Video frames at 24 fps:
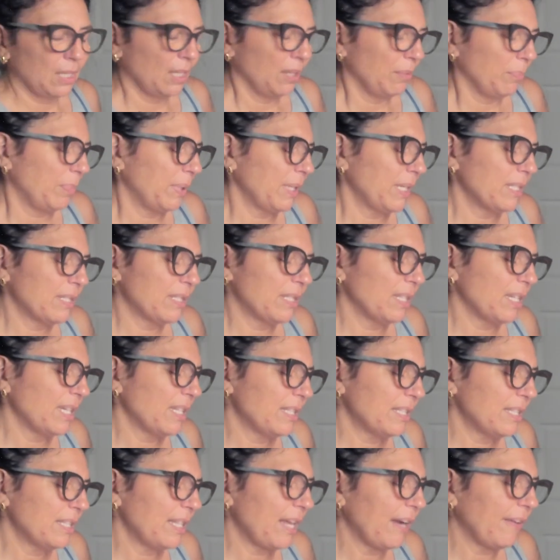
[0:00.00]
but it's
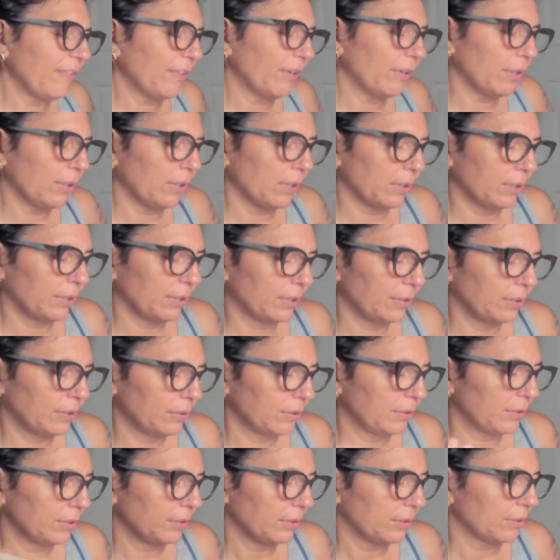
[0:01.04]
it's never
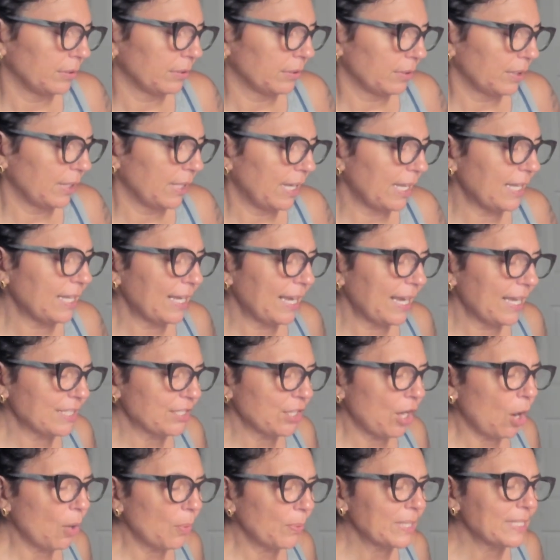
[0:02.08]
it, it's
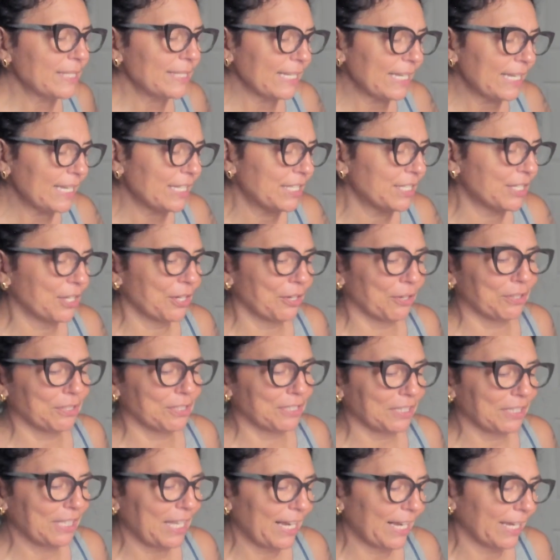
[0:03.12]
always easier
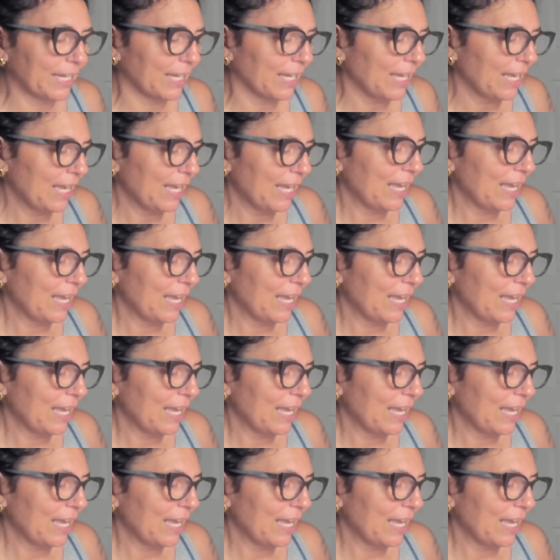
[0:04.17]
to like